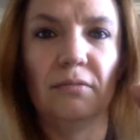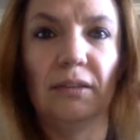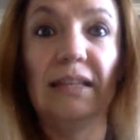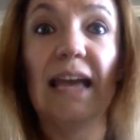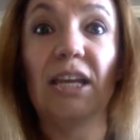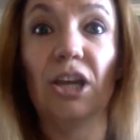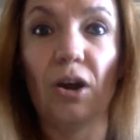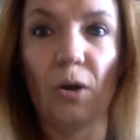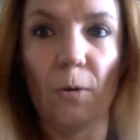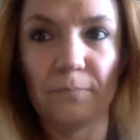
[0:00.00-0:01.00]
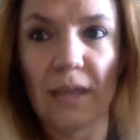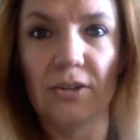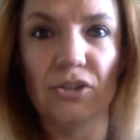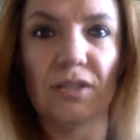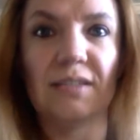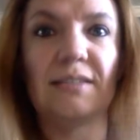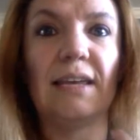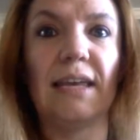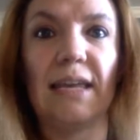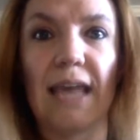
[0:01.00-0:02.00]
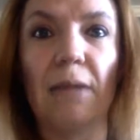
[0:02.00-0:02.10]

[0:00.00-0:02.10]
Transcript: let go and just sing